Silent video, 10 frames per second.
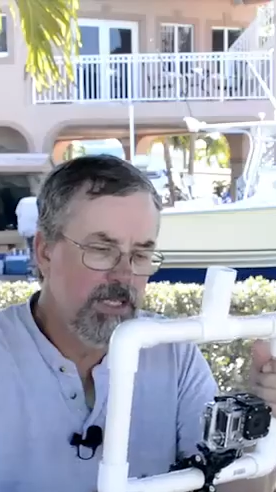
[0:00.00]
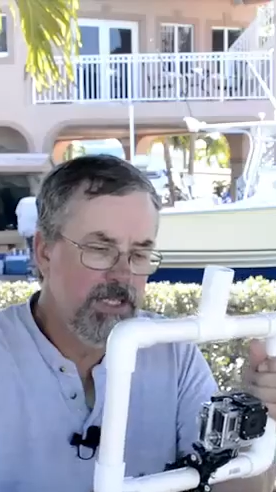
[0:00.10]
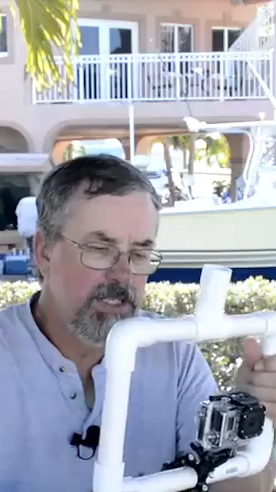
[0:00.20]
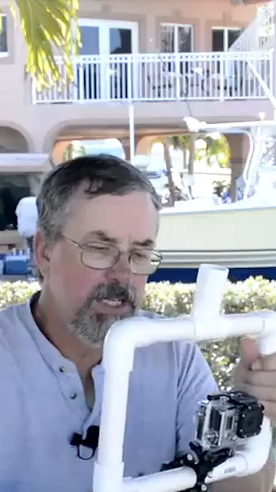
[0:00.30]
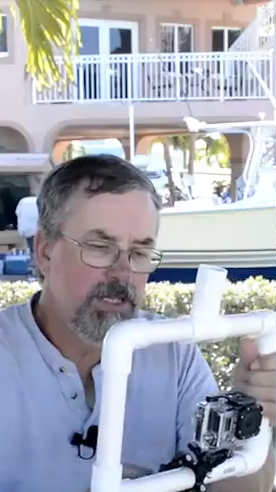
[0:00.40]
that I
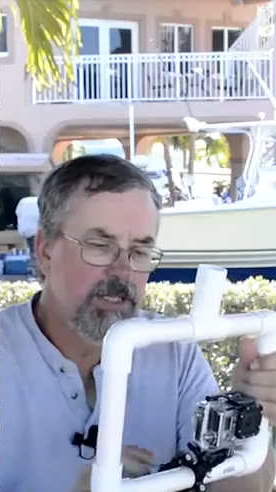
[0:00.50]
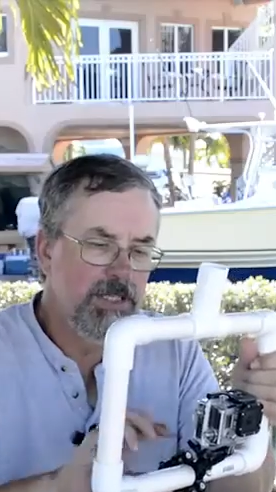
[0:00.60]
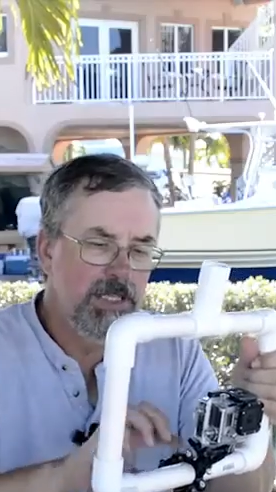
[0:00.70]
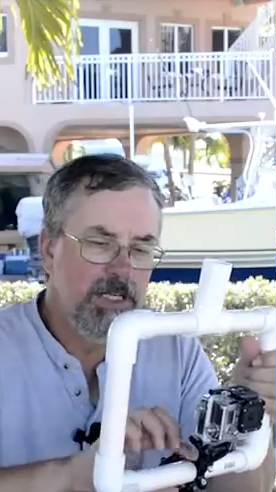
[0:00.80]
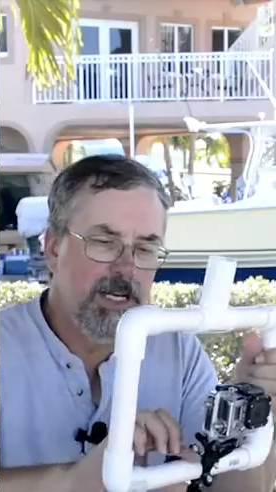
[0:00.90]
saw
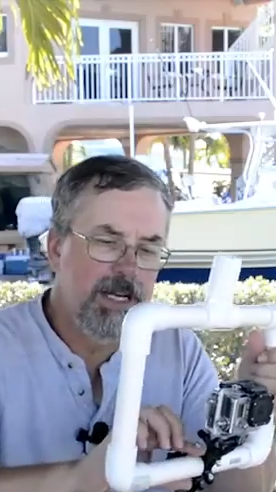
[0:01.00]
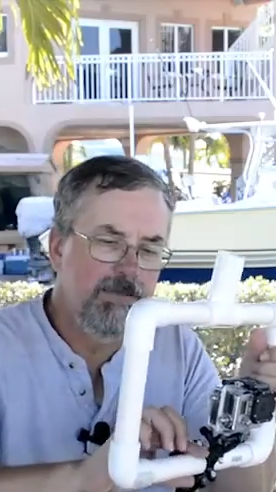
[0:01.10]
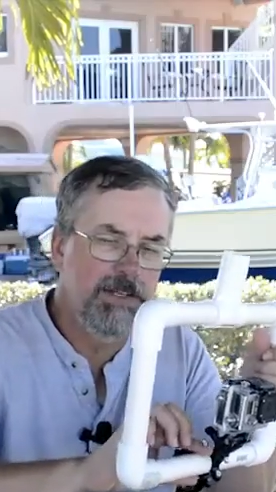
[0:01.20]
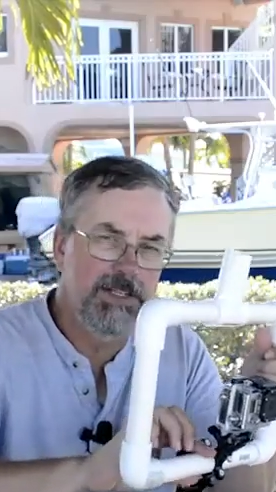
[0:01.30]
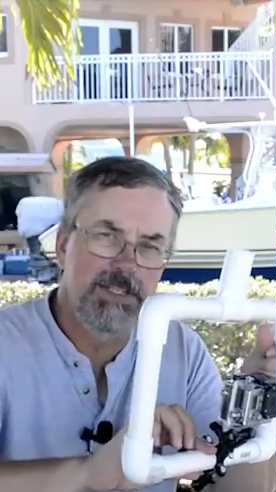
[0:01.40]
out there
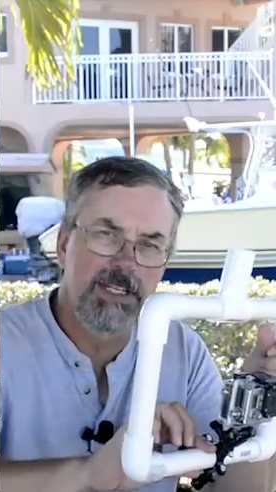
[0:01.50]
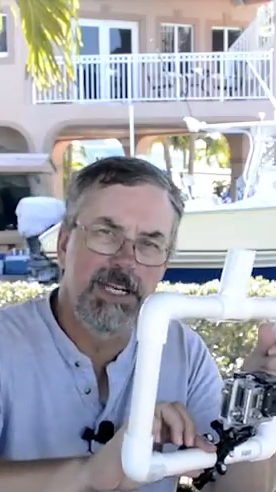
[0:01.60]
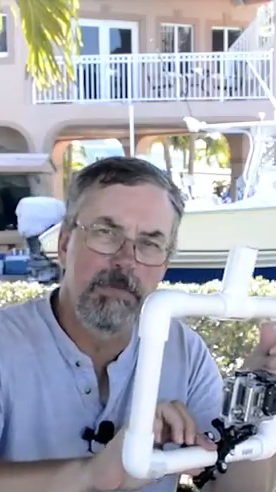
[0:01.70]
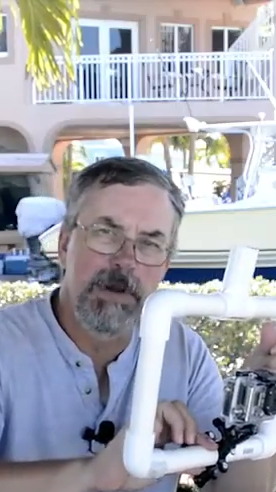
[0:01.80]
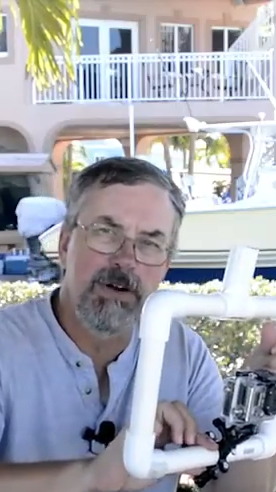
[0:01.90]
have a
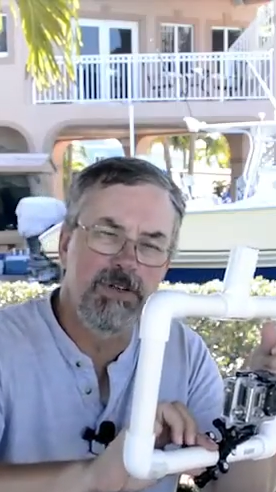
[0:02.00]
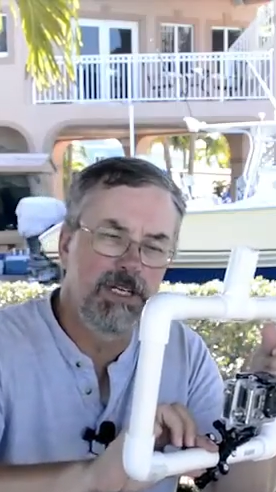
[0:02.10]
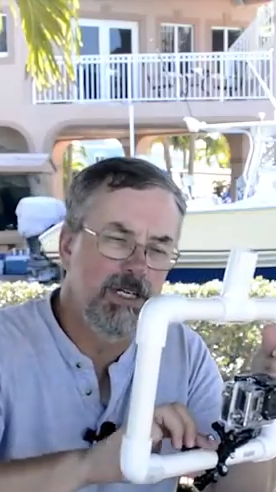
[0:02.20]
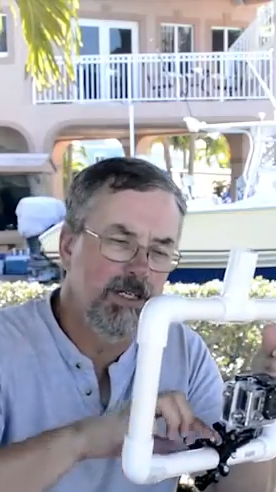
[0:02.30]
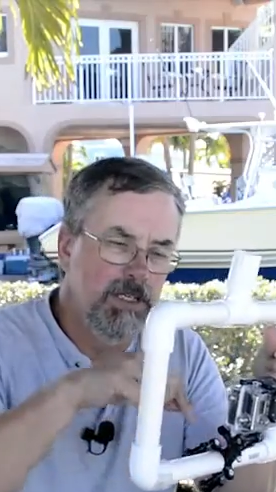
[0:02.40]
steady mount
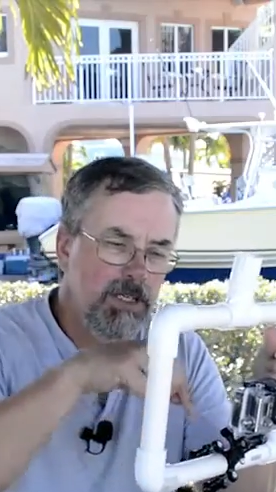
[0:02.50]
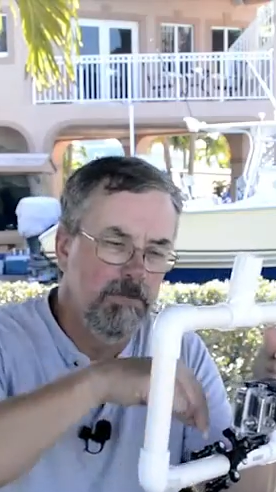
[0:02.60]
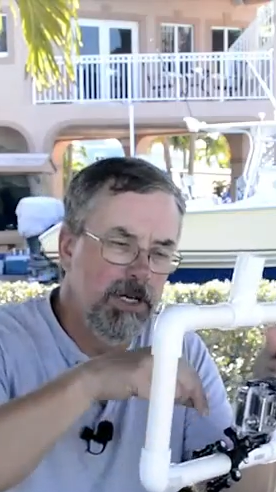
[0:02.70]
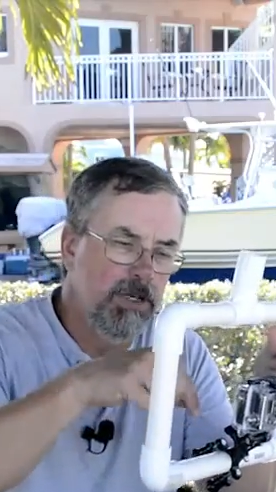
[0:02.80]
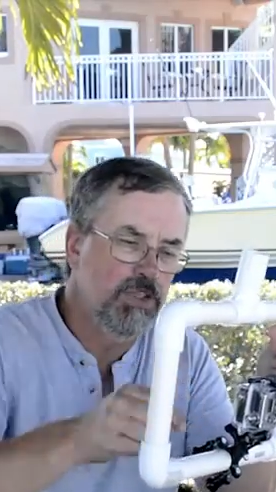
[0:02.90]
here that you
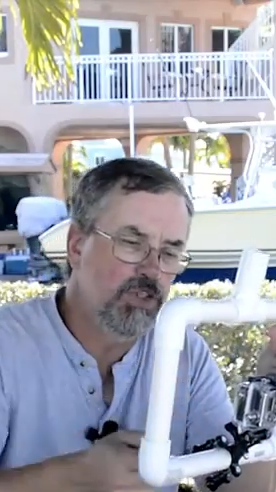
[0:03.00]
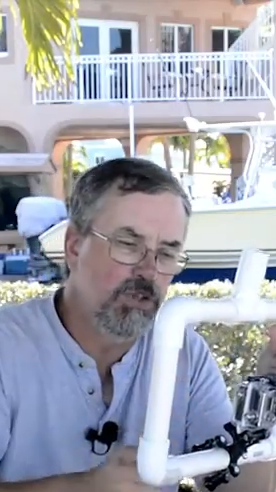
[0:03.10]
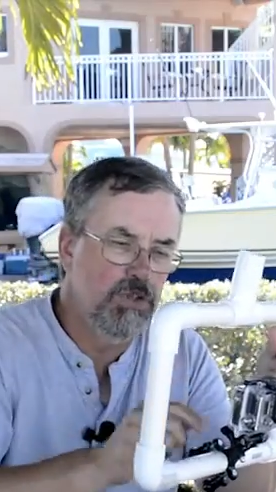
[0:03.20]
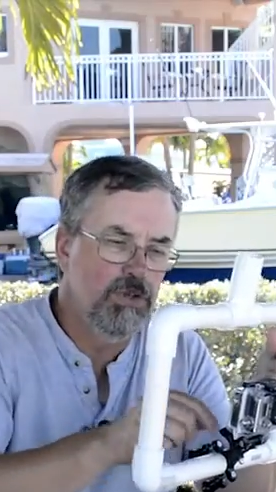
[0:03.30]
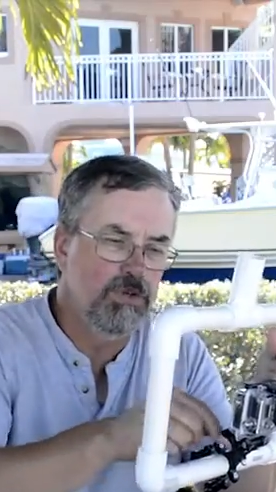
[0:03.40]
mount a
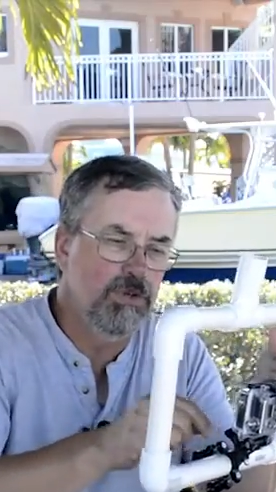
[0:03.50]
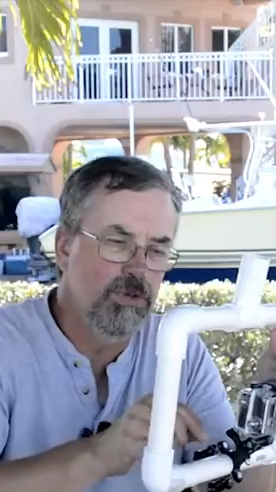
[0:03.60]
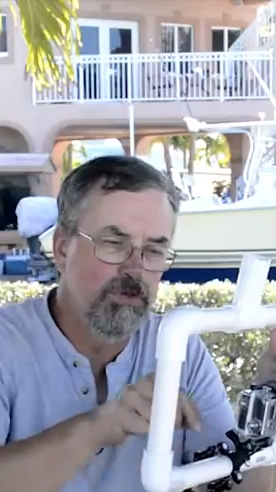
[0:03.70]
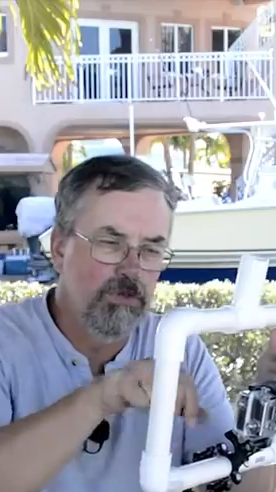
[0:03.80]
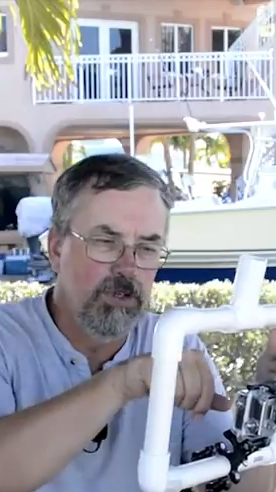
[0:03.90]
screw
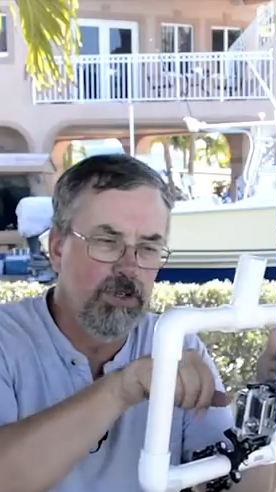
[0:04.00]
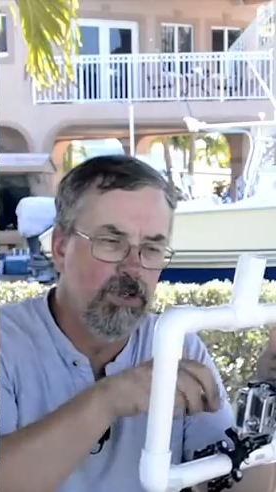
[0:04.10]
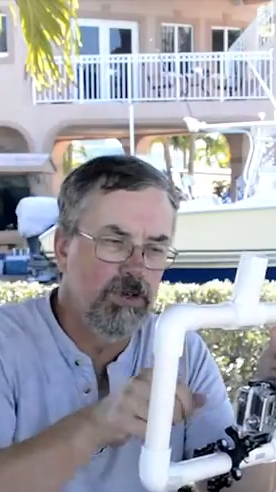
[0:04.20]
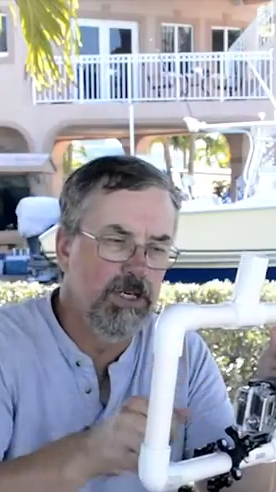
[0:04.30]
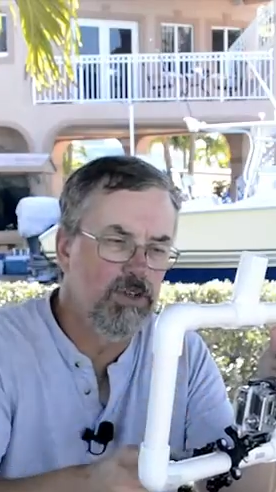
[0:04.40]
through for
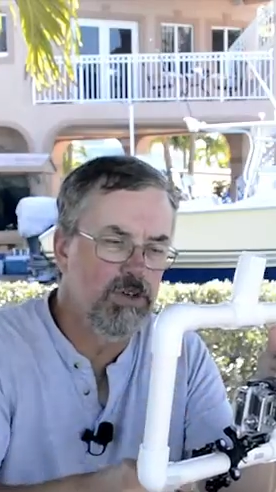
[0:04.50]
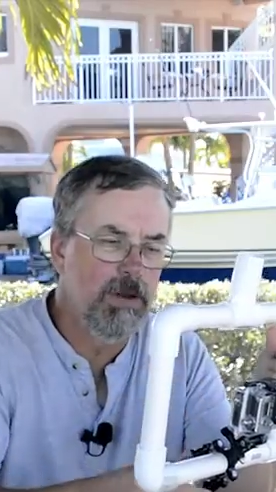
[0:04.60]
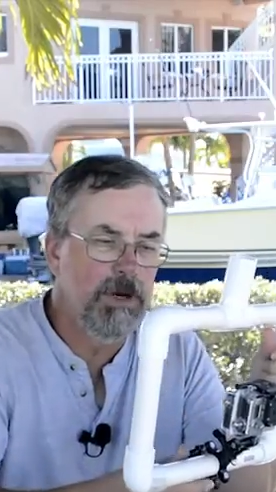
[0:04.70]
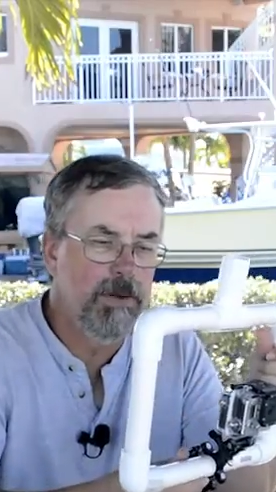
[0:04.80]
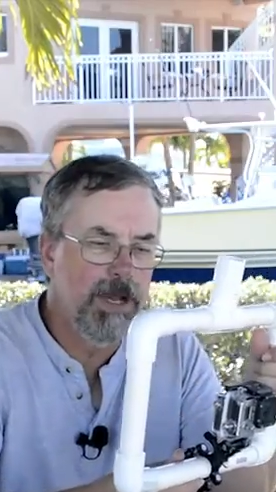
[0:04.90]
your uh,
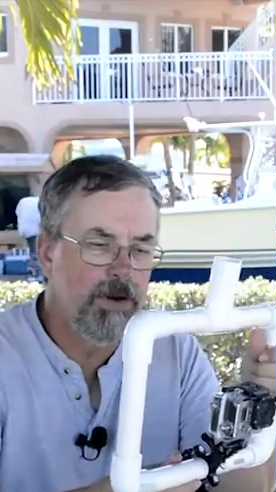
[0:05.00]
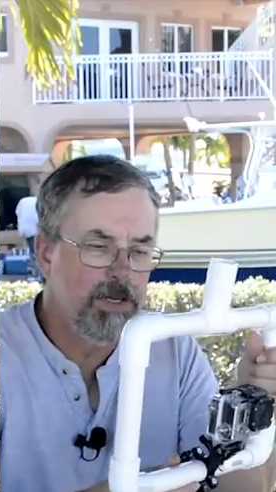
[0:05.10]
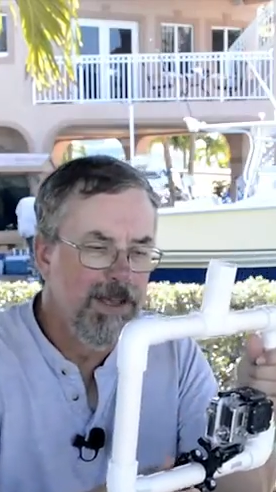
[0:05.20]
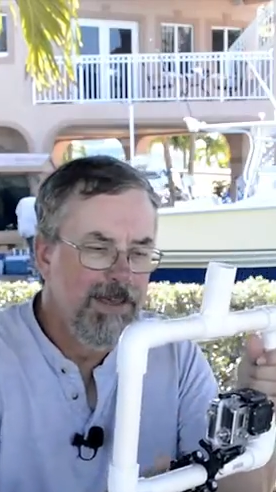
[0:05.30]
tripod mount.